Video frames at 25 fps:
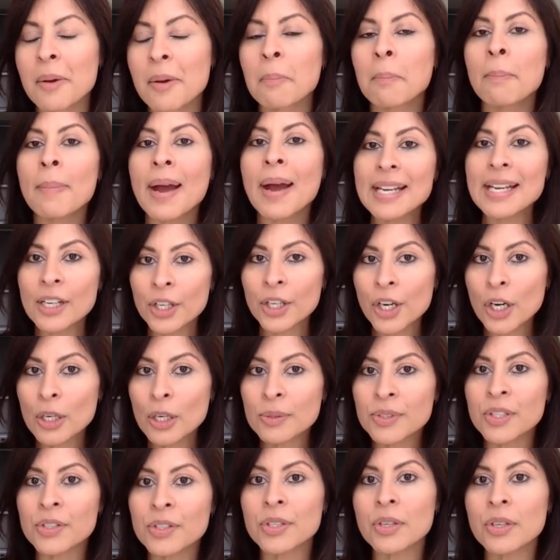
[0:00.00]
Make
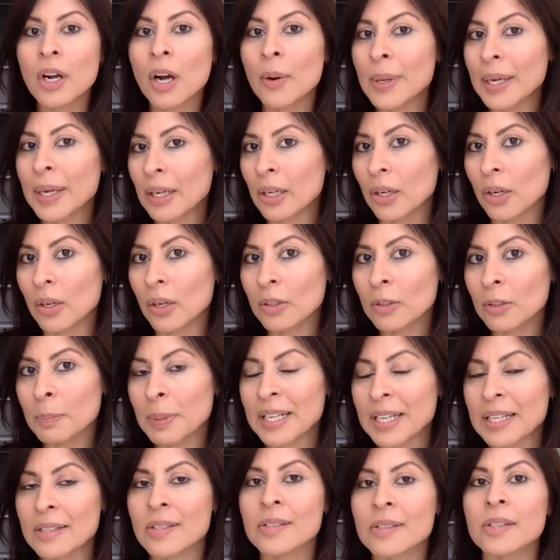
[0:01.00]
notes as you're going along
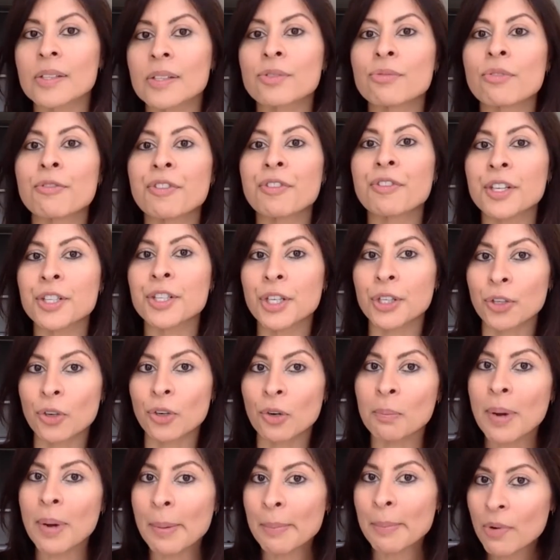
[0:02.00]
because this is refreshing
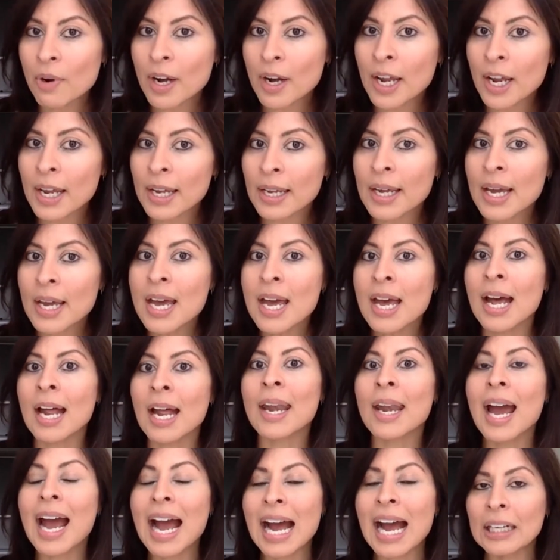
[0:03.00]
your memory,
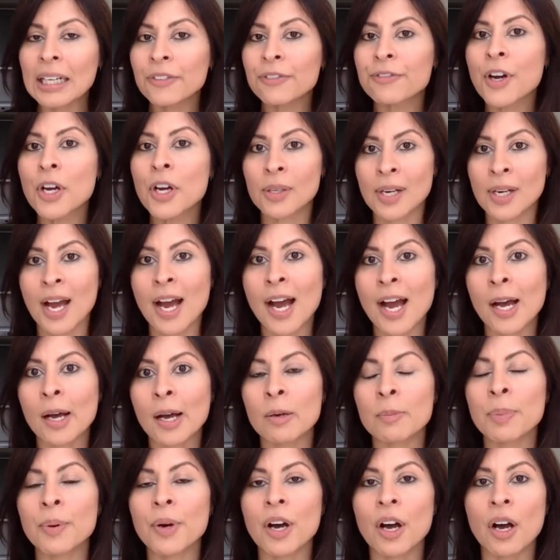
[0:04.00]
and add
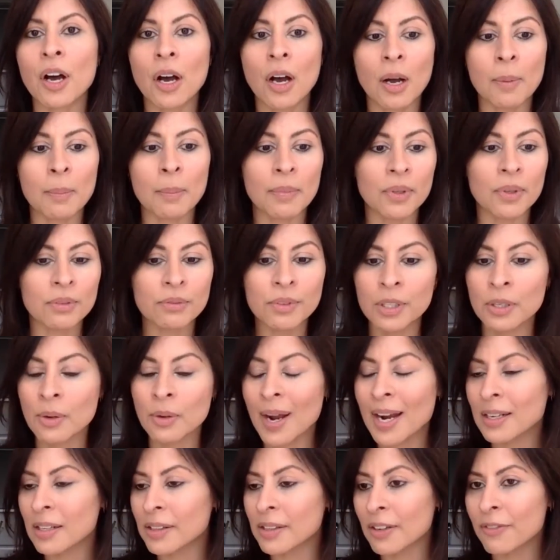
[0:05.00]
vocab,
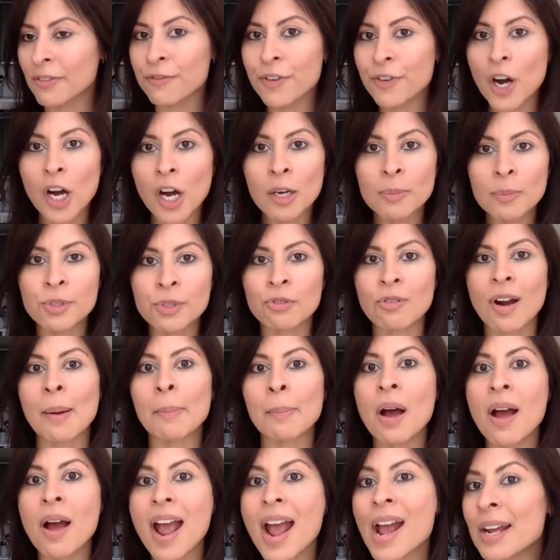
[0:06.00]
anything, verbs,
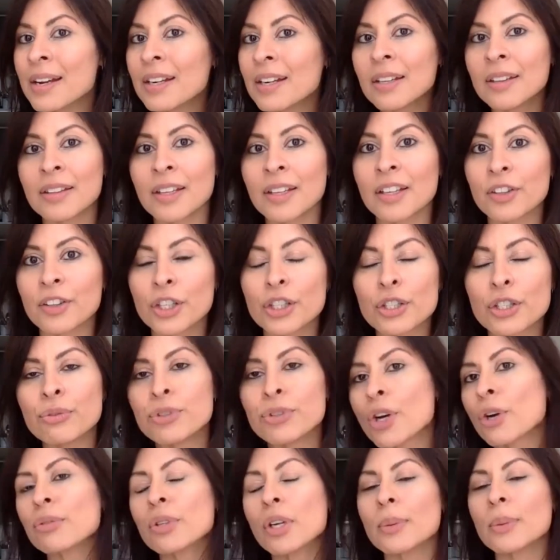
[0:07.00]
grammar, anything that you
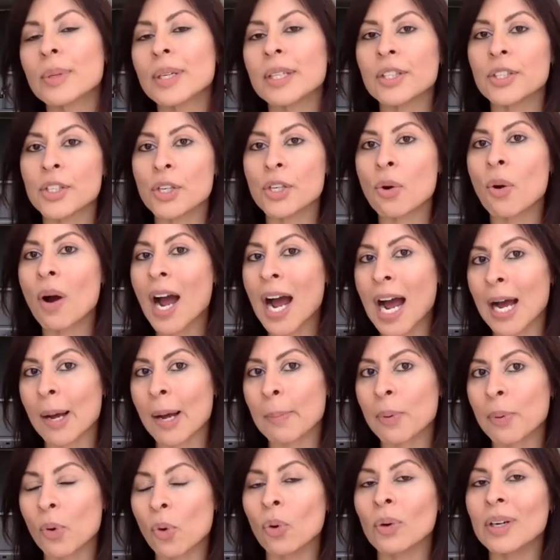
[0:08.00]
don't know into your app
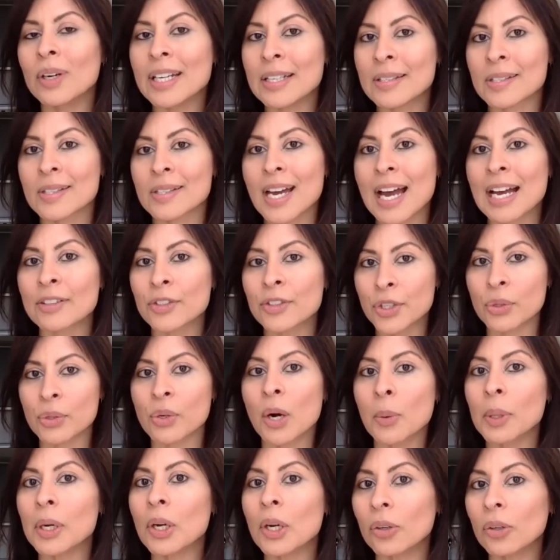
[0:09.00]
or list as you
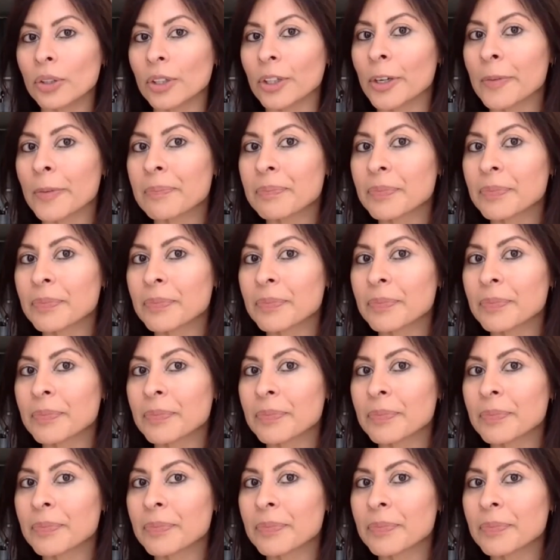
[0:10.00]
go along.